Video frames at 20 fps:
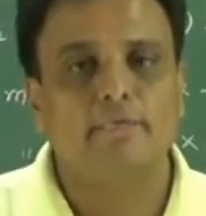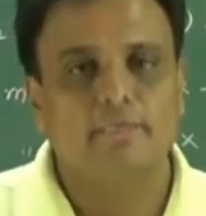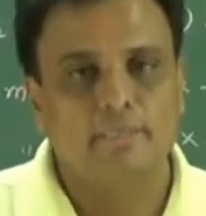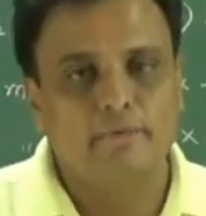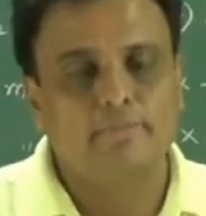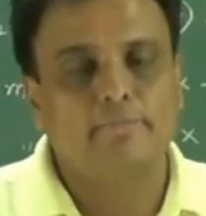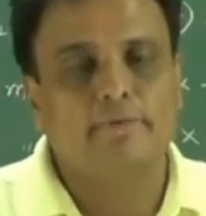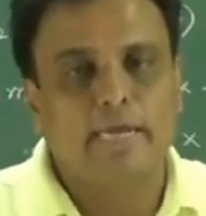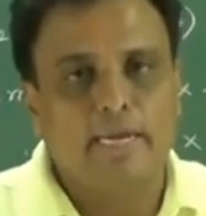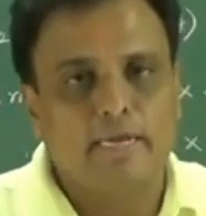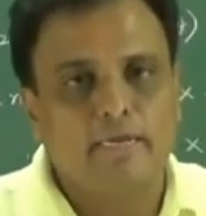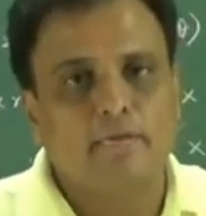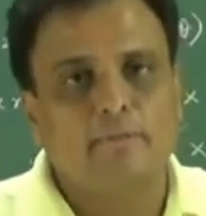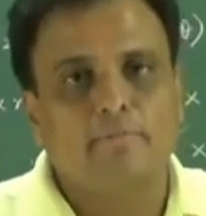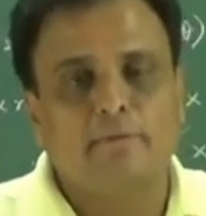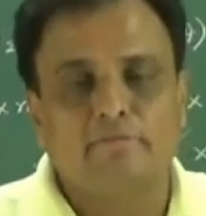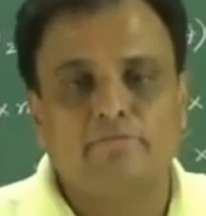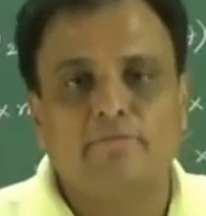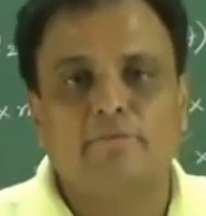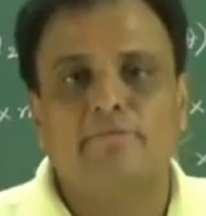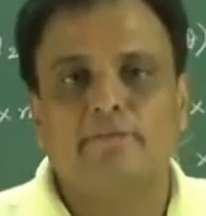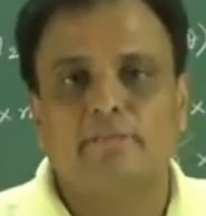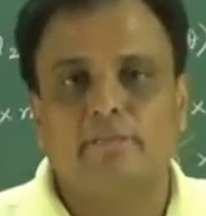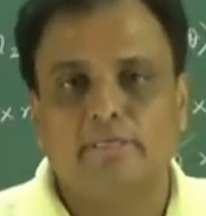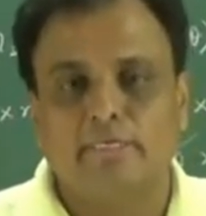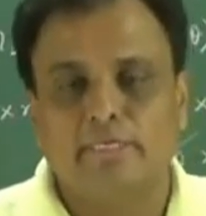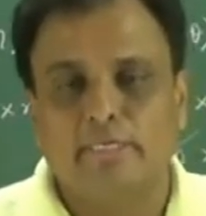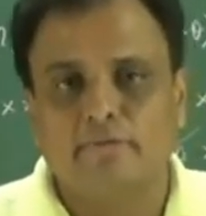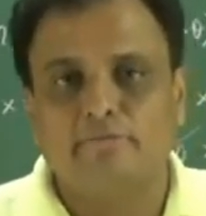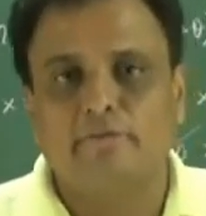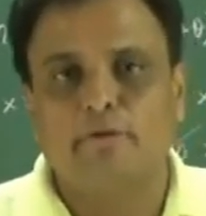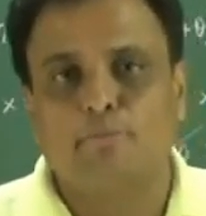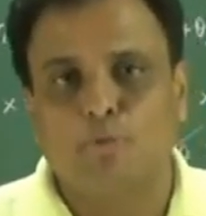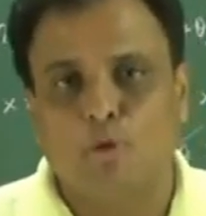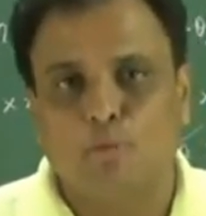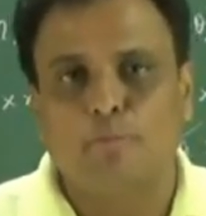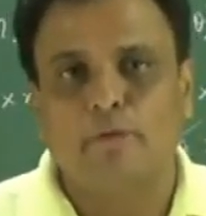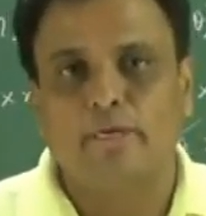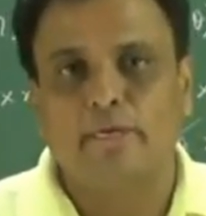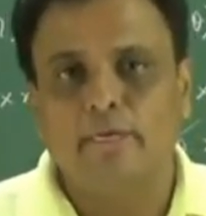In the diagram I've given the interval
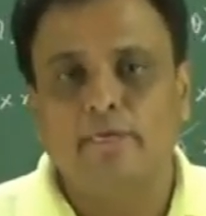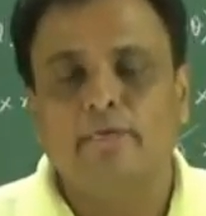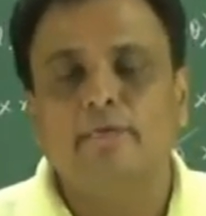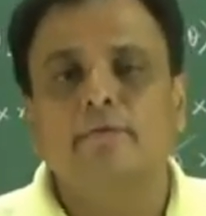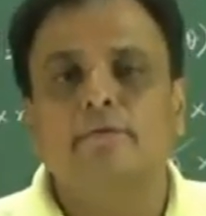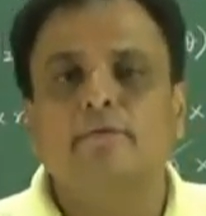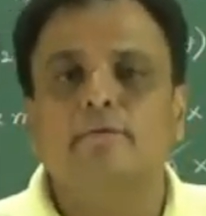properly.